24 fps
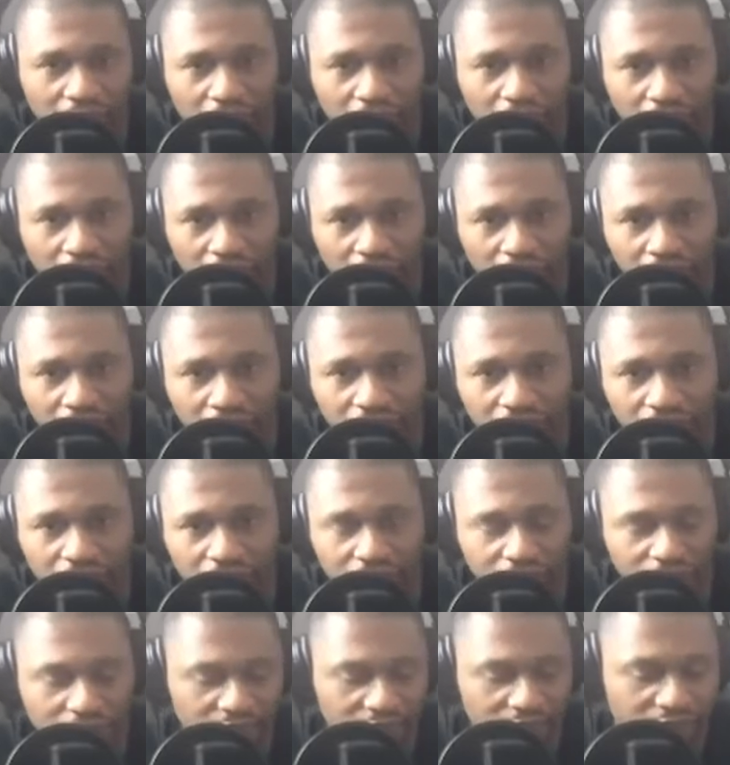
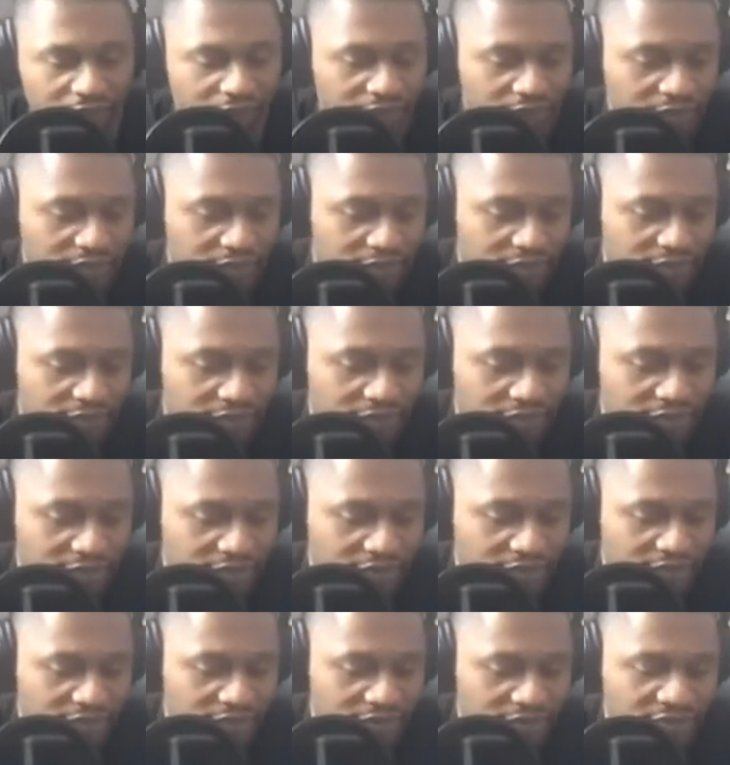
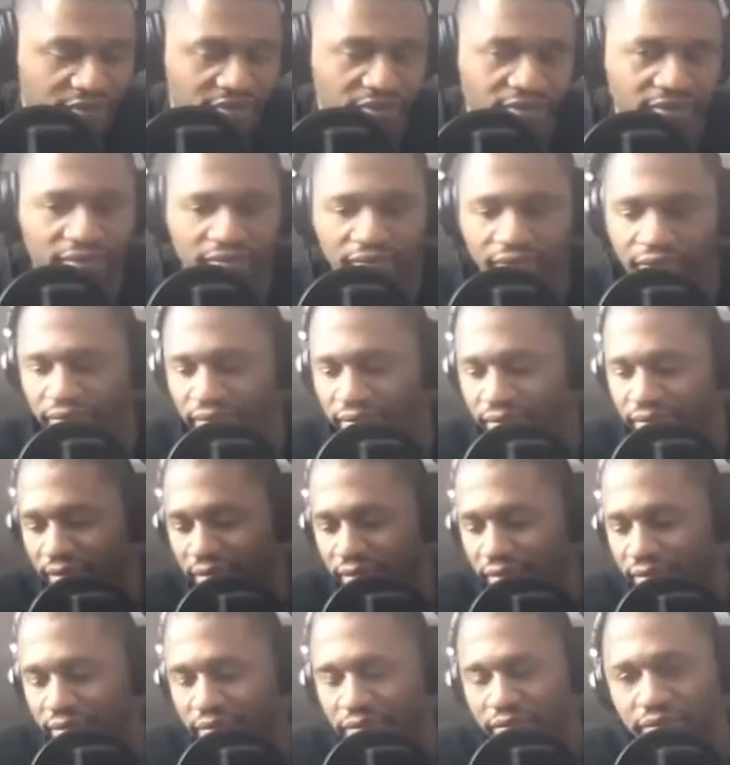
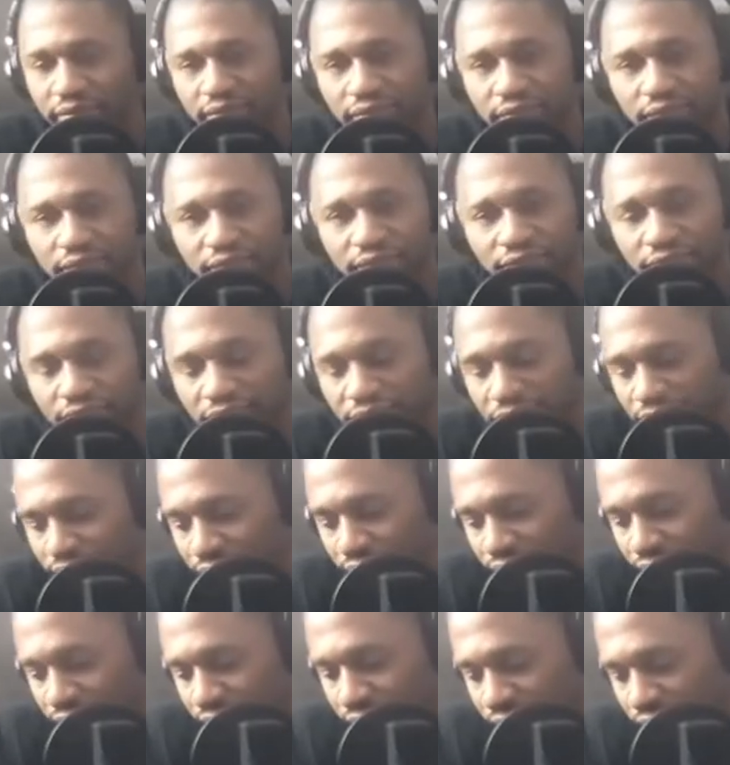
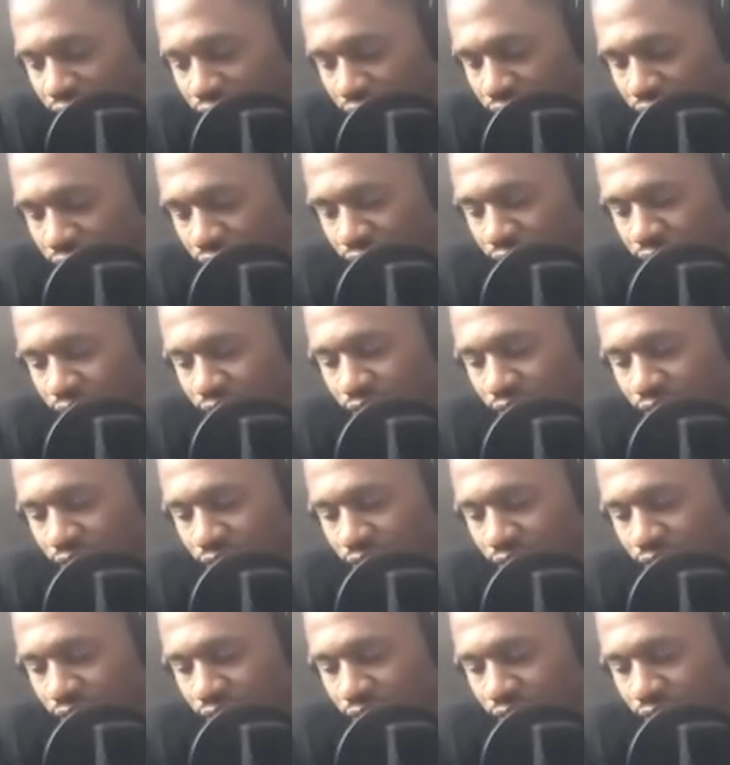This person isn't speaking.